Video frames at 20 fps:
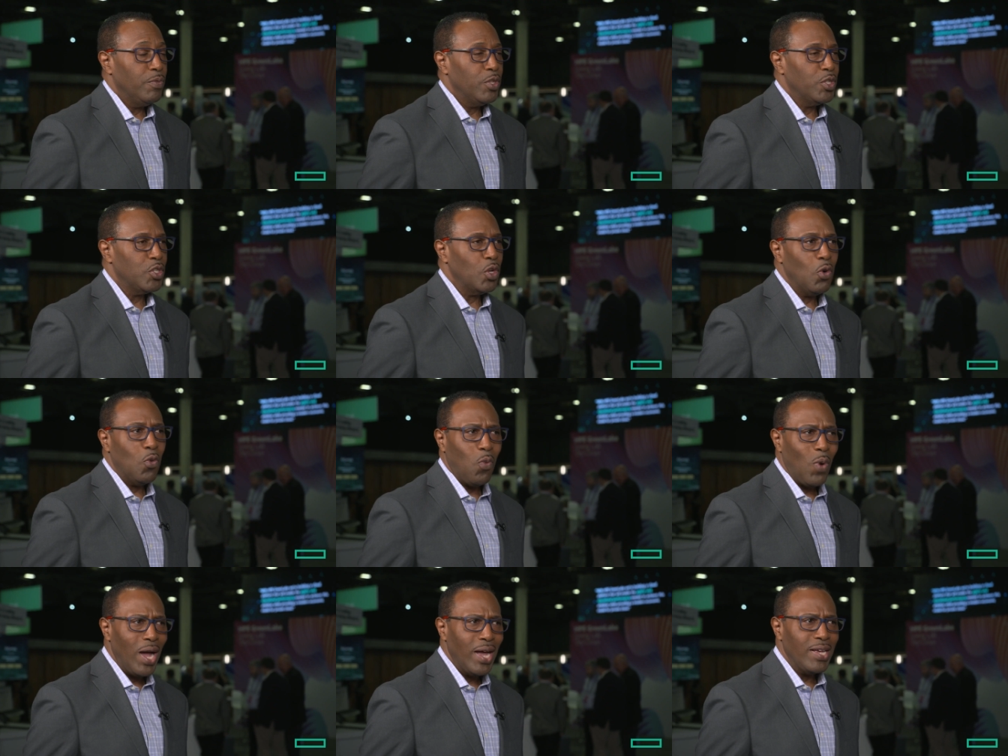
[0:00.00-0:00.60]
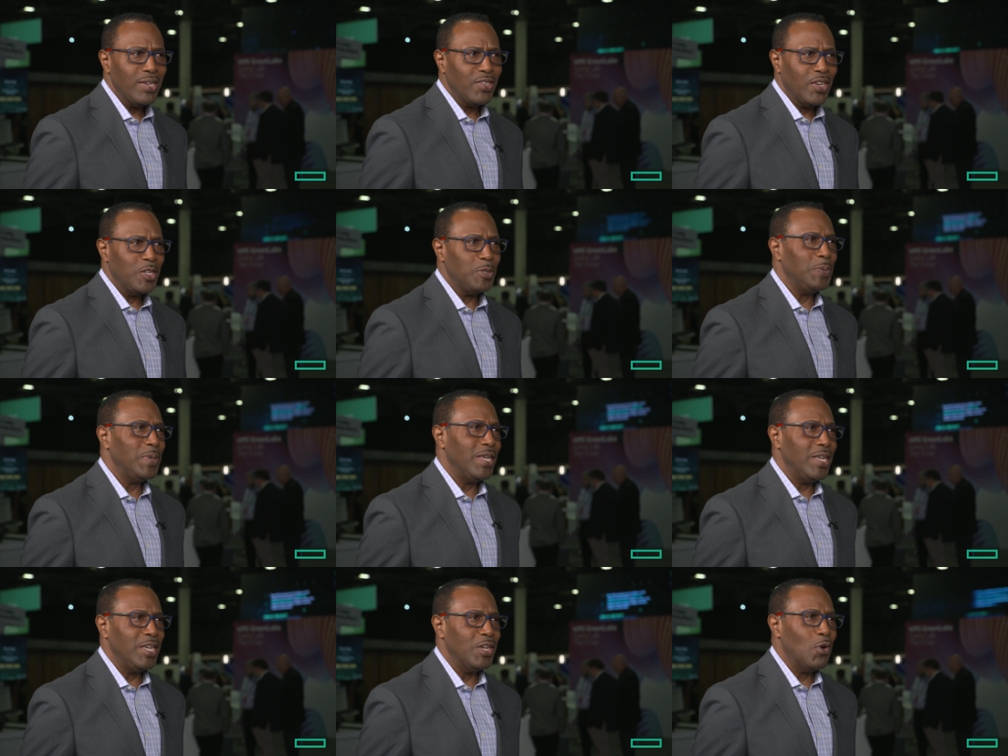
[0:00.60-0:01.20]
So why is
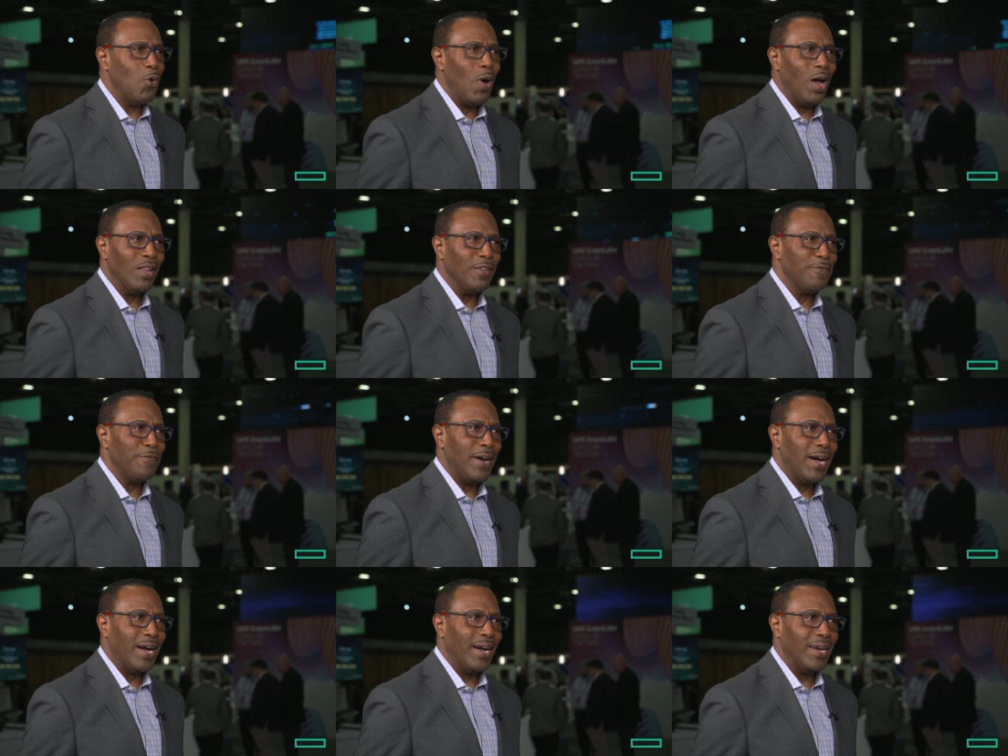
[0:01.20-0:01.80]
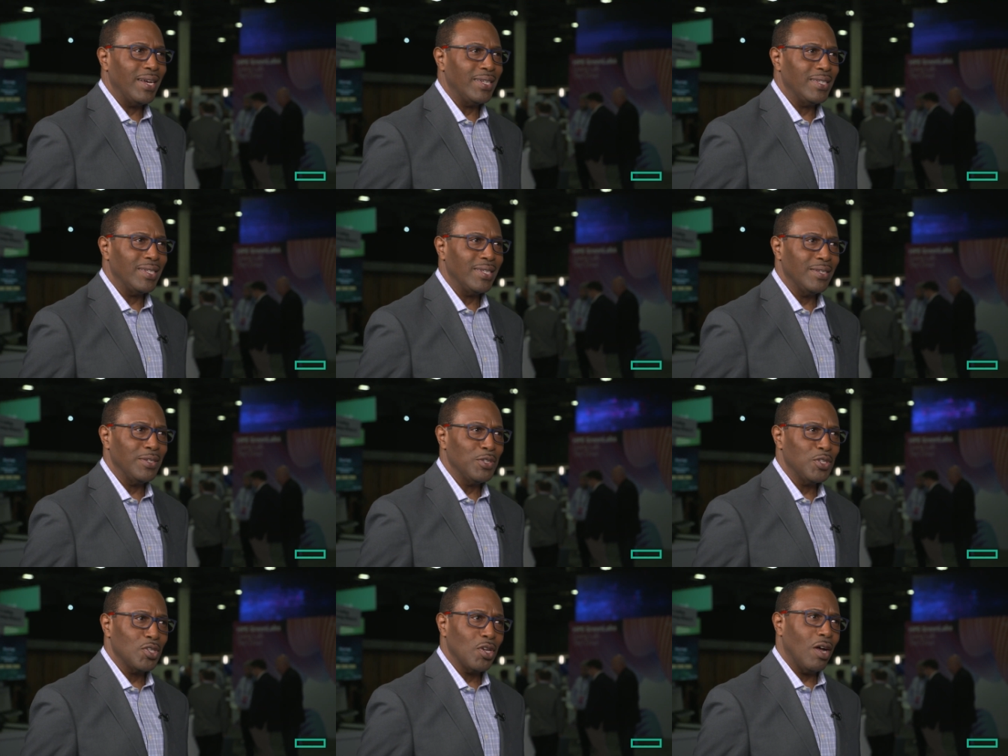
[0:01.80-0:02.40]
HPE qualified
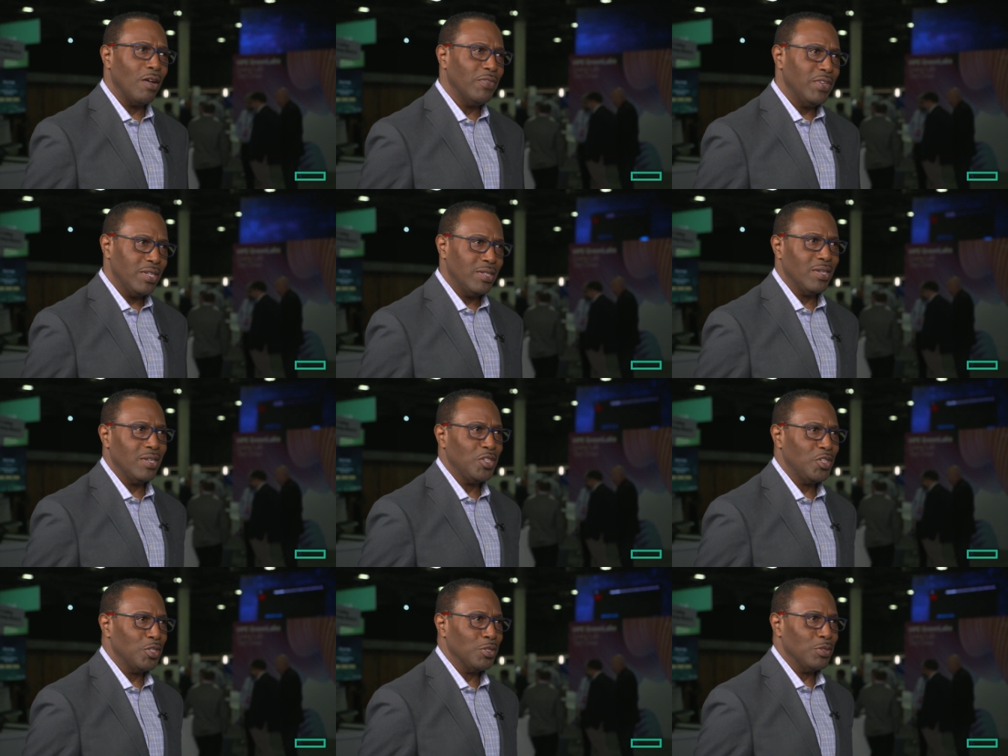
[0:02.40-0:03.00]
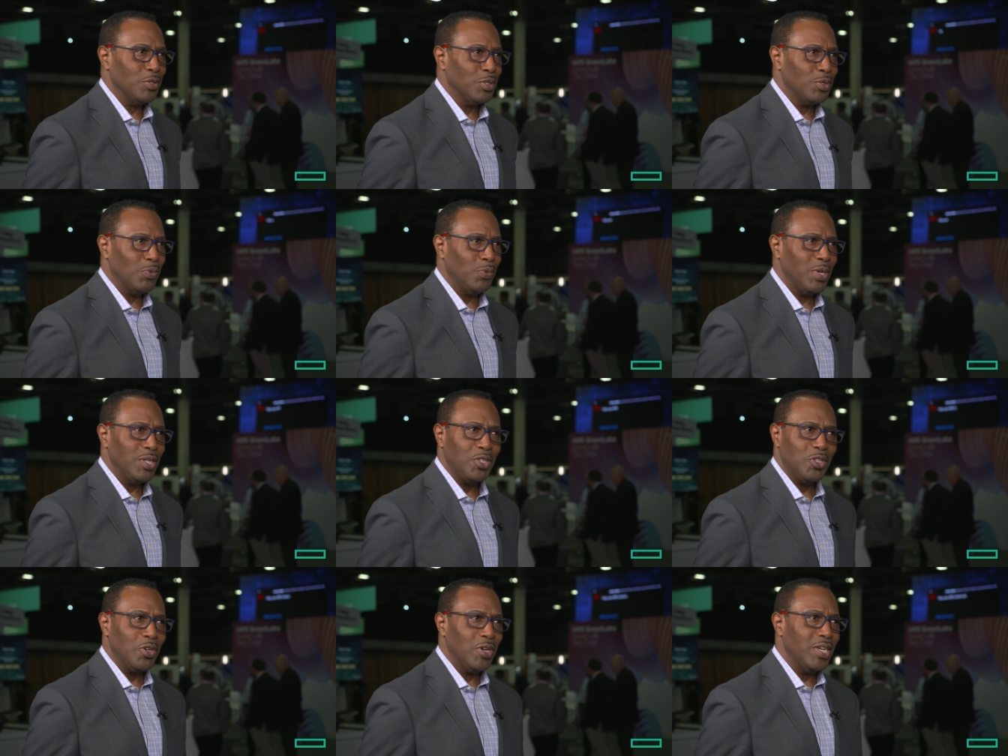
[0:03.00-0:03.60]
to solve these issues?
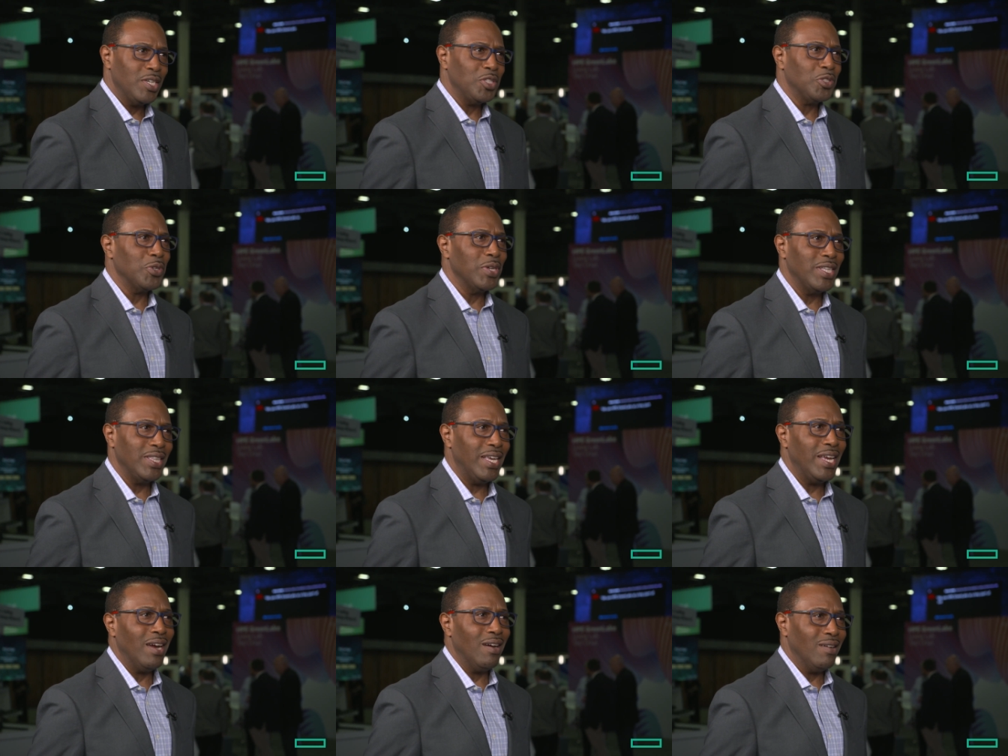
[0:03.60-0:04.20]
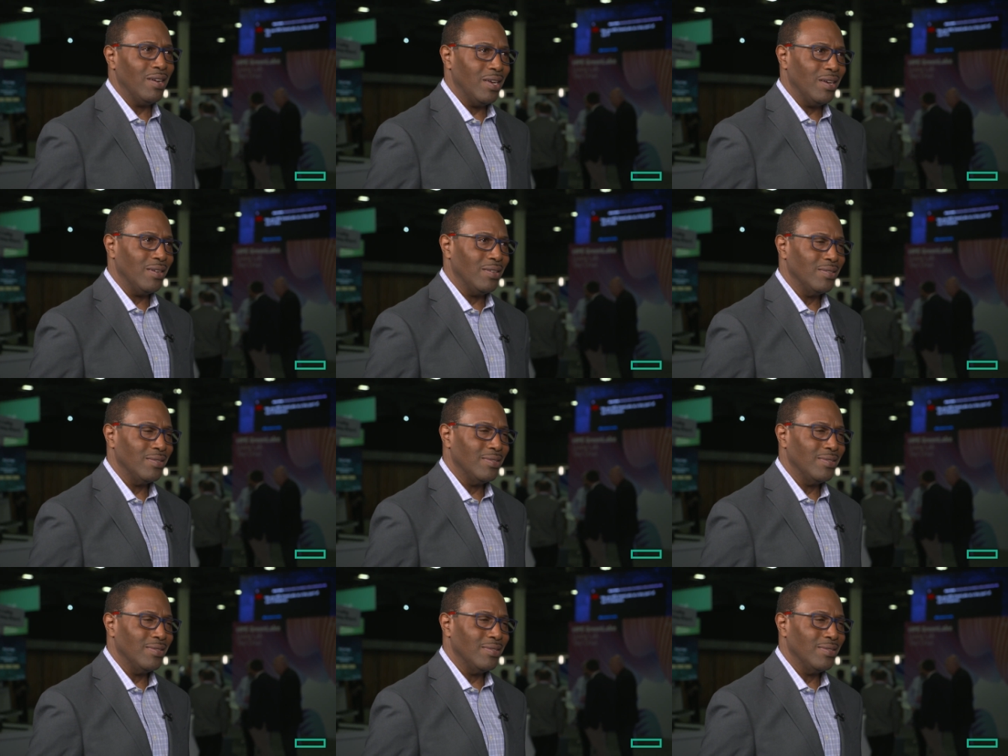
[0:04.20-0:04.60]
What's your history in the area?